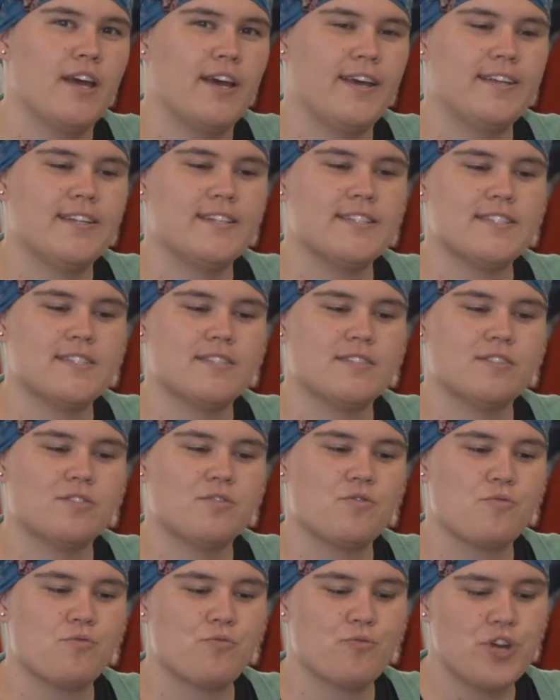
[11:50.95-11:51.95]
is
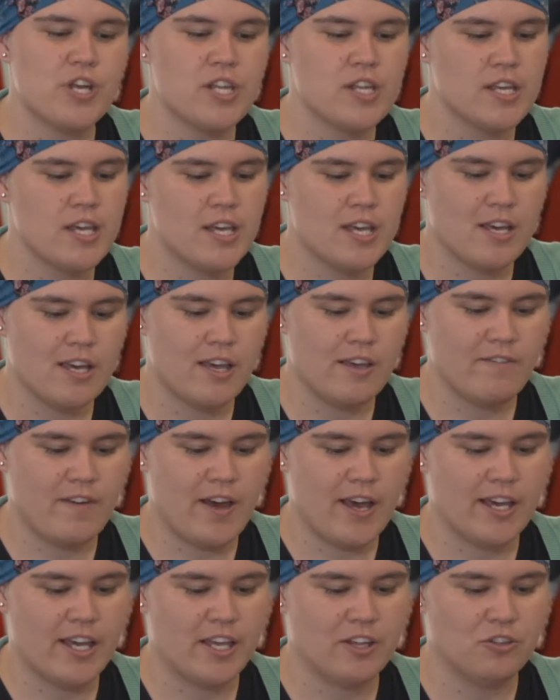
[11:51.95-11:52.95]
really if
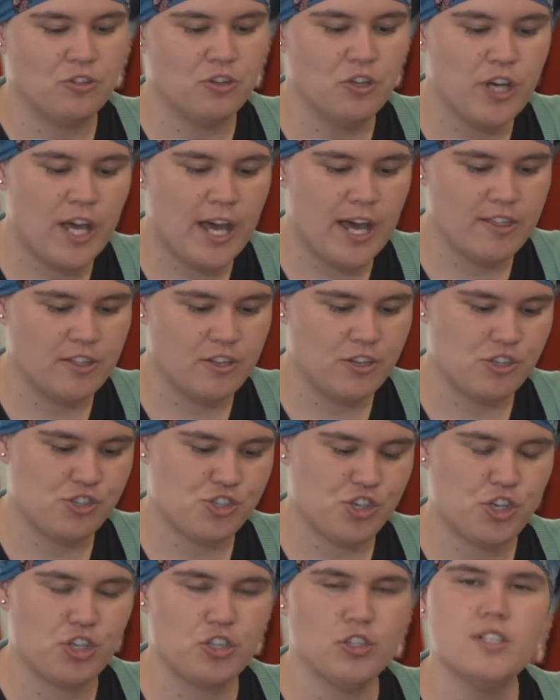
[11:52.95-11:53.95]
I can look at their
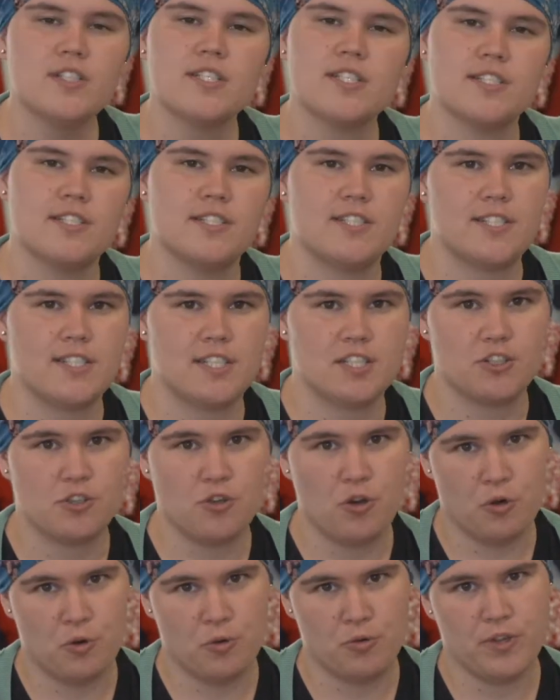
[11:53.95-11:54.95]
journals and see the
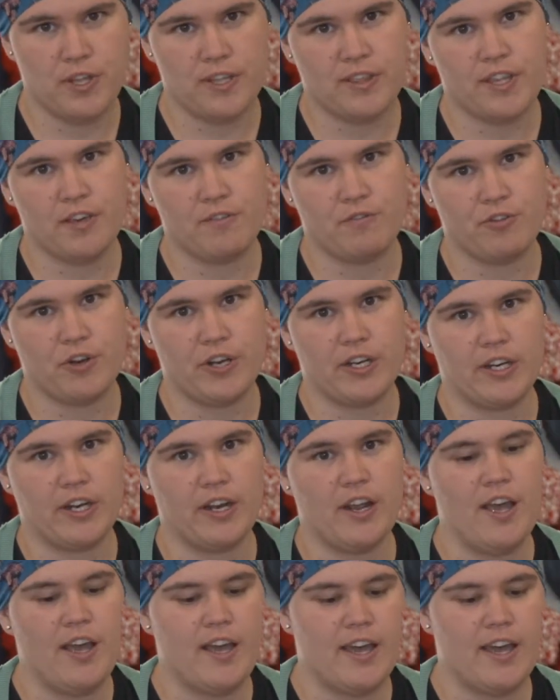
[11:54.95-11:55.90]
code that they've written.